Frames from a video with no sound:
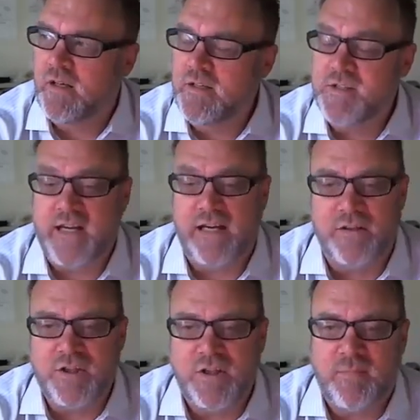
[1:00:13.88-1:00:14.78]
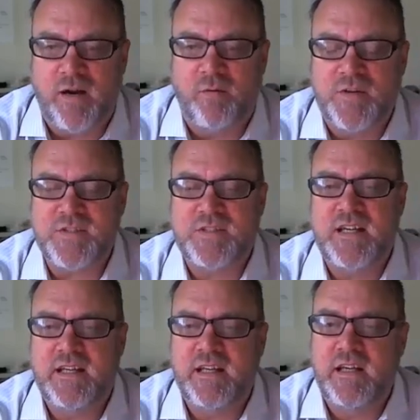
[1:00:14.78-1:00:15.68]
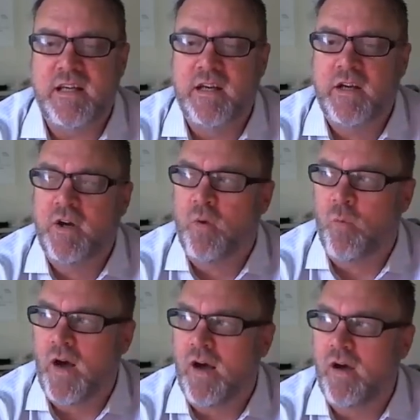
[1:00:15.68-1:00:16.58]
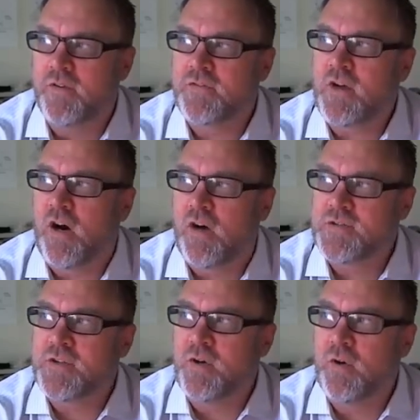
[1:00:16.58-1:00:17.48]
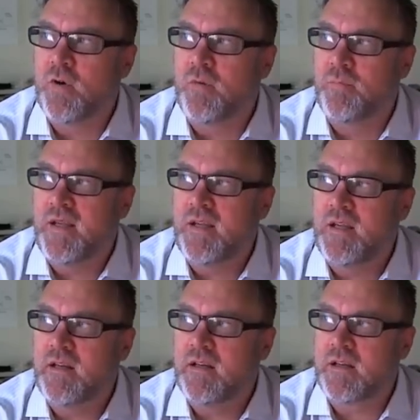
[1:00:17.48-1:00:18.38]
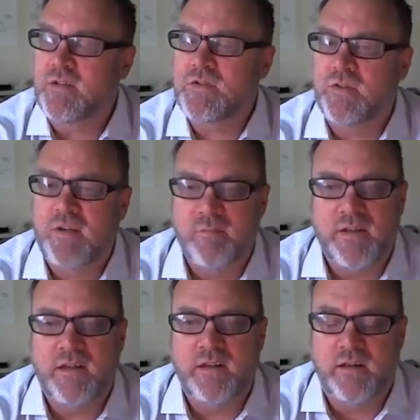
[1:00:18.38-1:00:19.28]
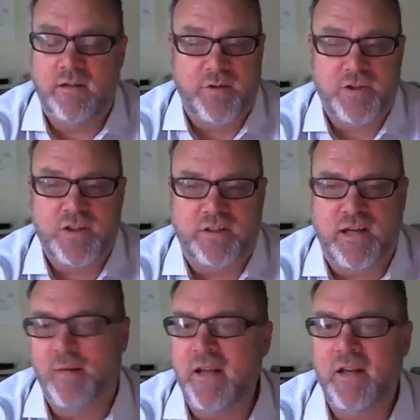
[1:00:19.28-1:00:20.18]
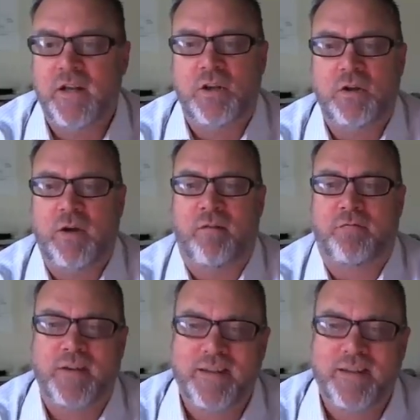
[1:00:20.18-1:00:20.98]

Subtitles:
intelligent about risk taking, whilst also being extremely efficient. I mean, you have